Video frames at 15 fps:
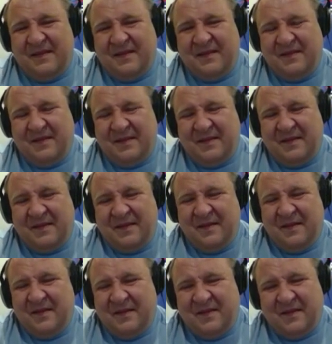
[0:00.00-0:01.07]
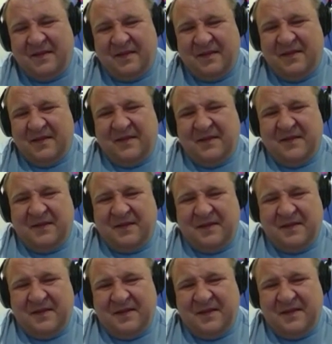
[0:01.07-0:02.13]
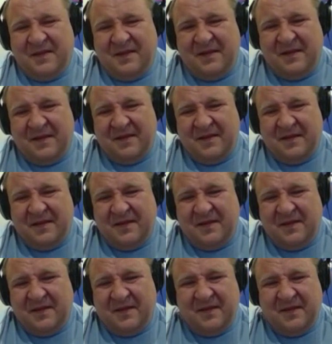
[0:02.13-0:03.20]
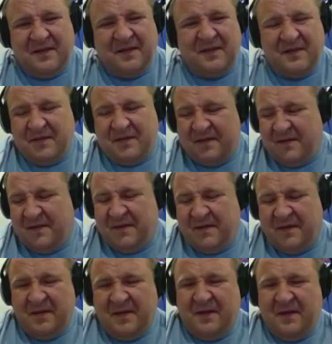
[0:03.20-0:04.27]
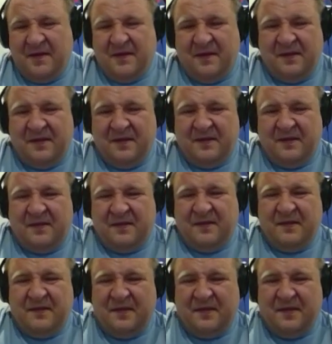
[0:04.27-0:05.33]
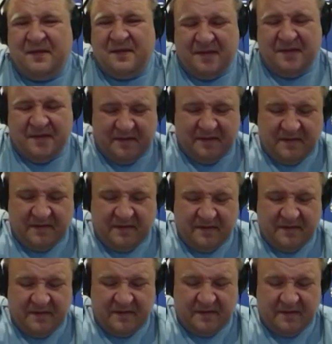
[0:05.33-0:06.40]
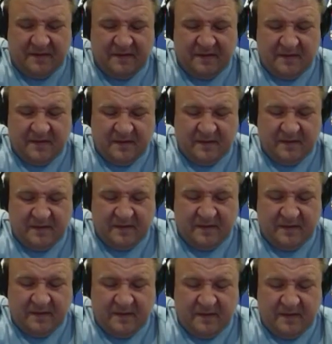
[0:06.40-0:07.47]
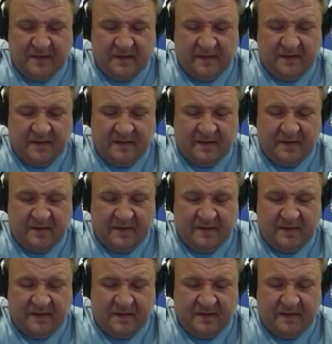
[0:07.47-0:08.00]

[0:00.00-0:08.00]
The person shown says nothing.